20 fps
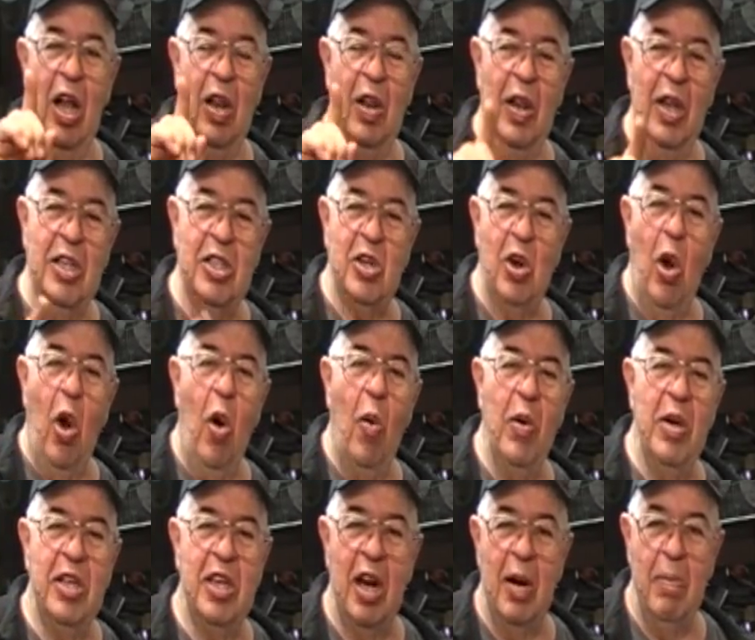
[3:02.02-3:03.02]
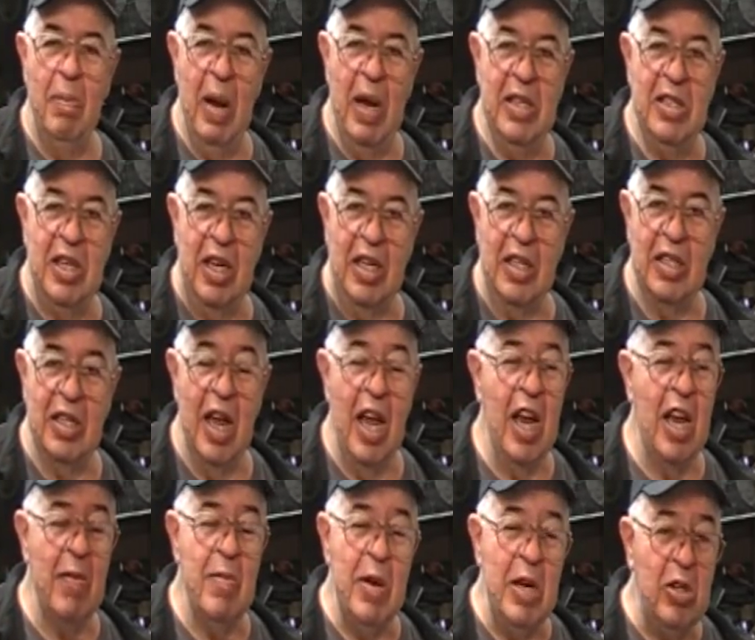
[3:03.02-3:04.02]
Let's go all the way to the basics.
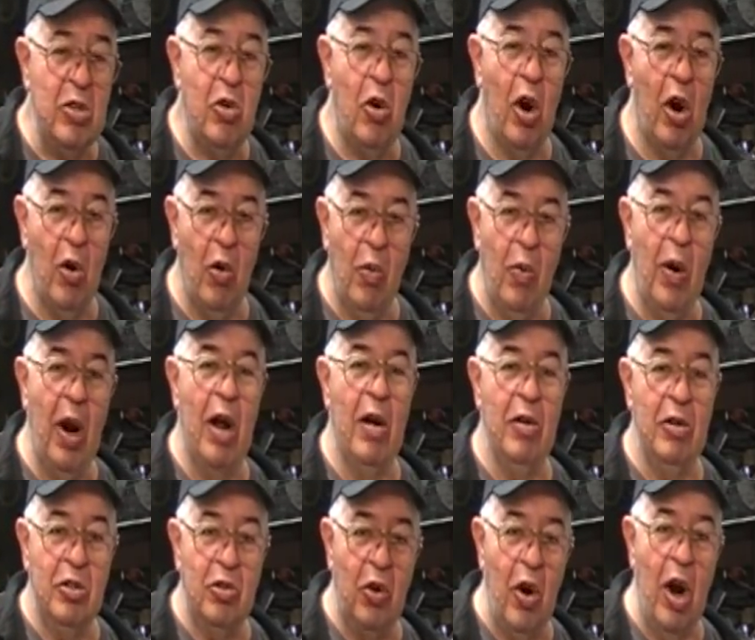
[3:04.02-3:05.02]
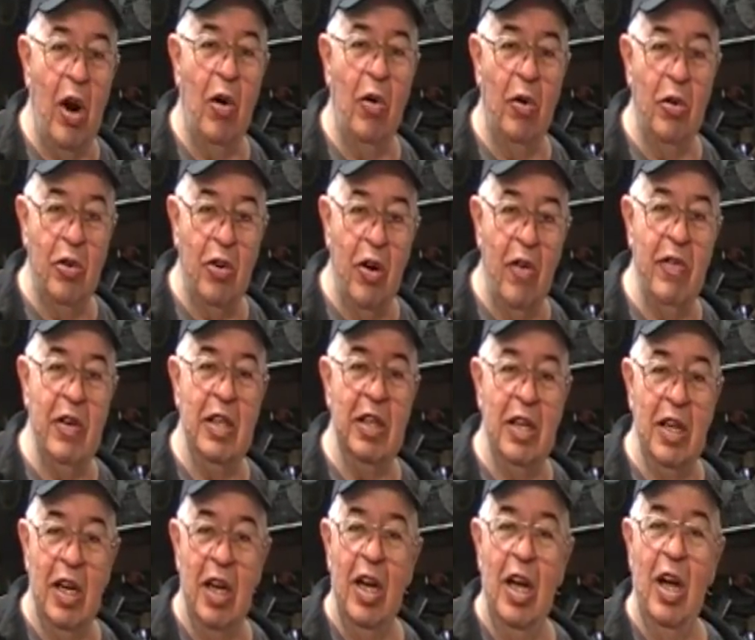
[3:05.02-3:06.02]
It can be treadle, treadle driven
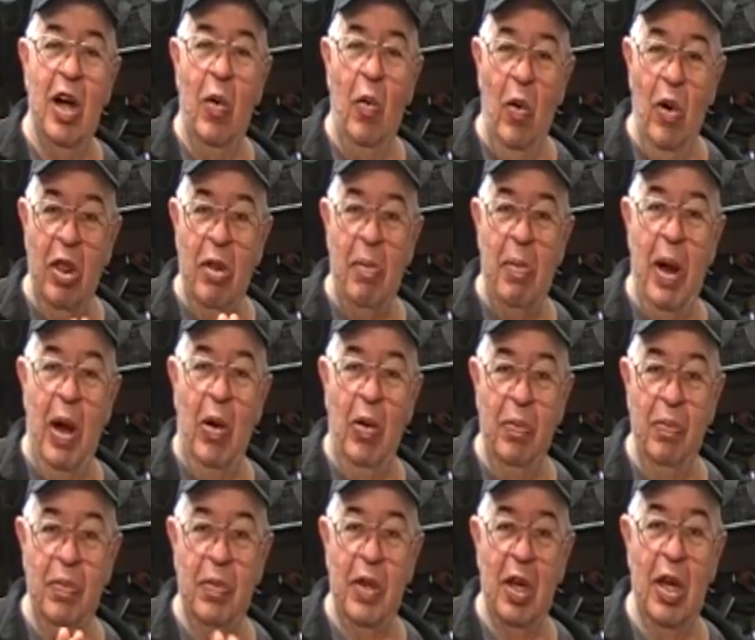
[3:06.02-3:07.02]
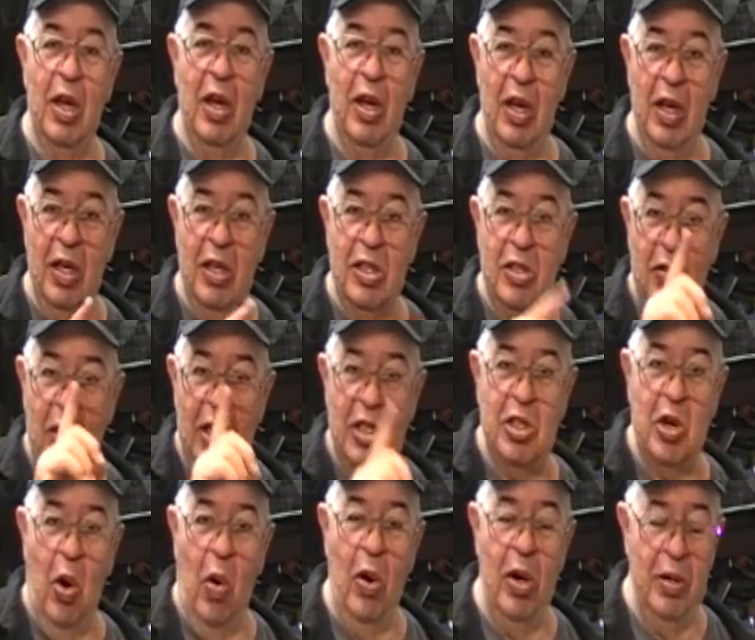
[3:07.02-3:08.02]
with a belt, a
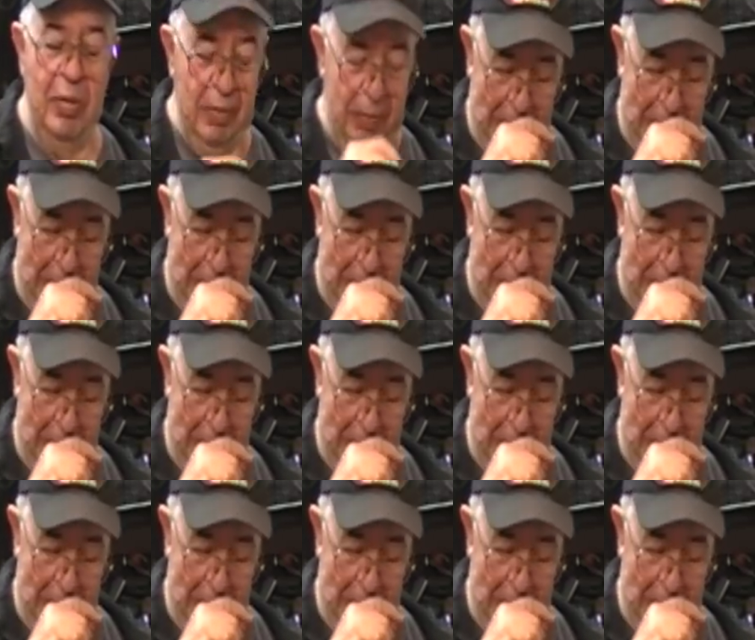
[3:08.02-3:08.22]
stretch cord.